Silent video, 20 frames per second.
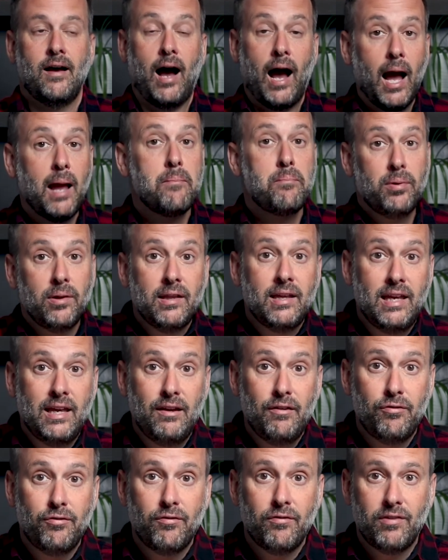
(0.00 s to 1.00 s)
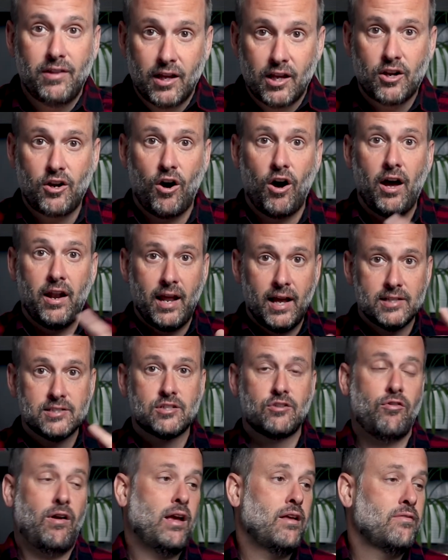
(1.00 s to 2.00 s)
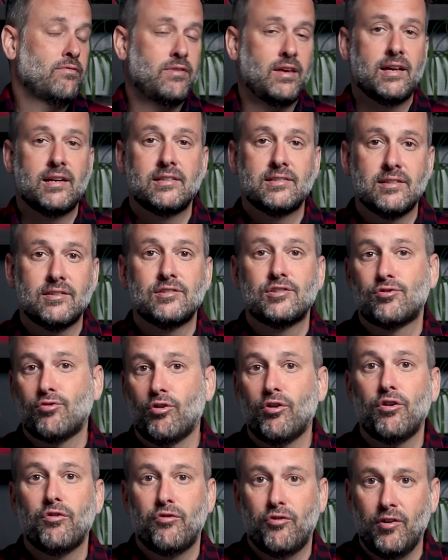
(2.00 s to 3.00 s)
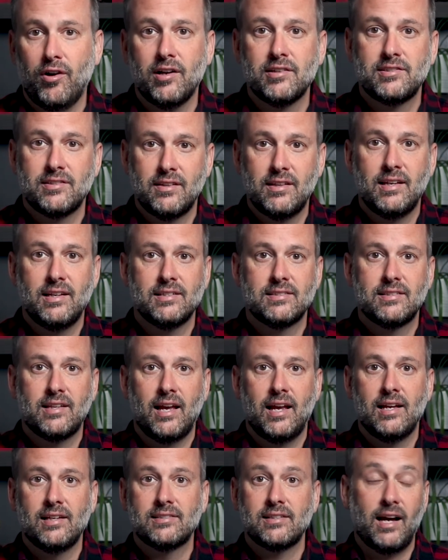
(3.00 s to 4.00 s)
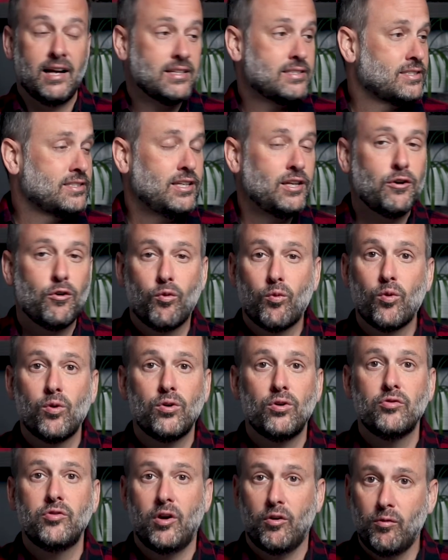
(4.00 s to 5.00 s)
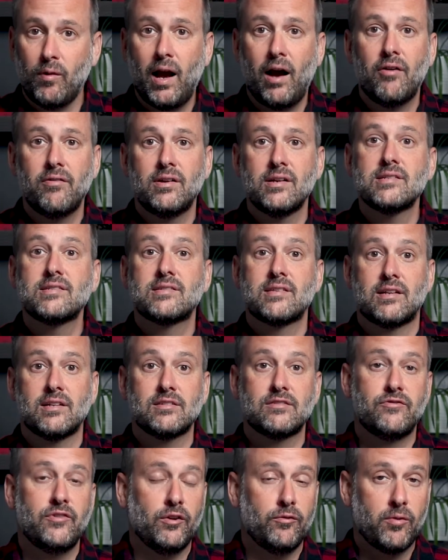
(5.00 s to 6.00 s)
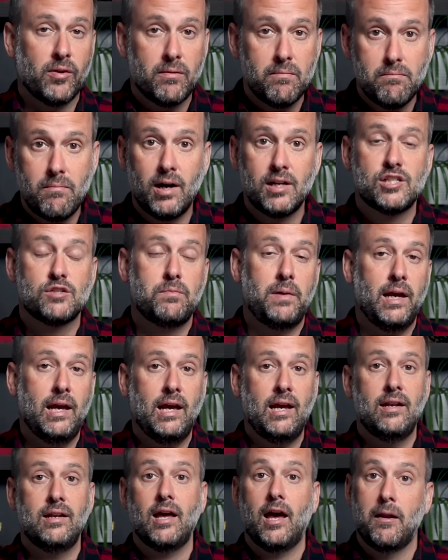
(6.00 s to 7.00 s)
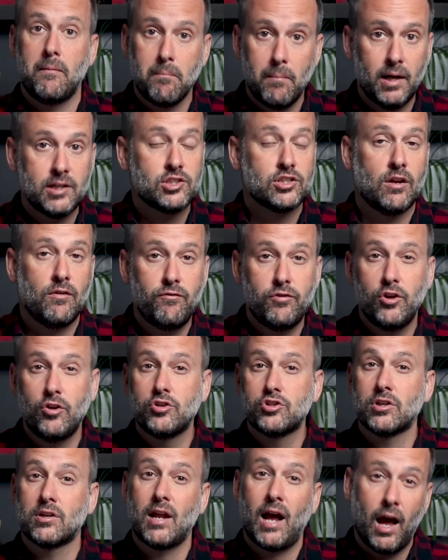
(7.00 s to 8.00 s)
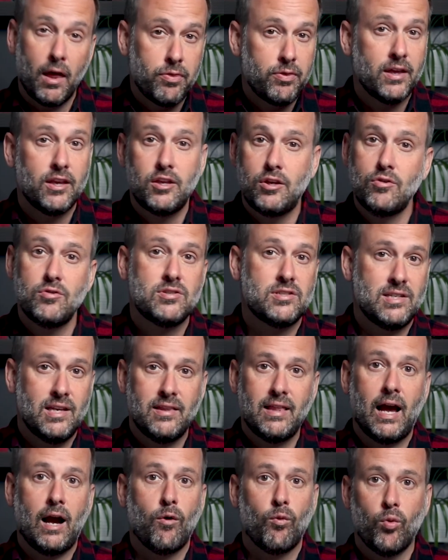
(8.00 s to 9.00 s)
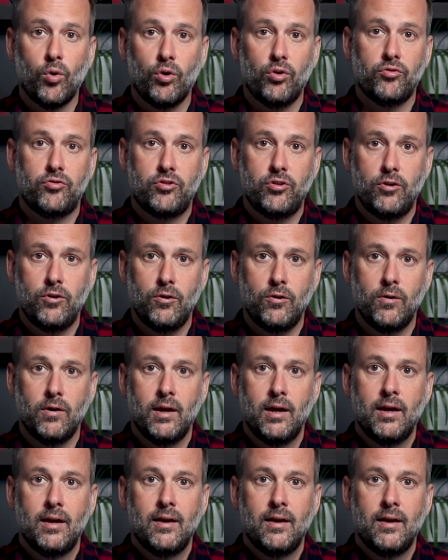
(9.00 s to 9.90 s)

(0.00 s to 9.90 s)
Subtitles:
I believe that God has great things in store for us in these days. I see a world around us that is filled with much pain and much confusion. I think you see that world too.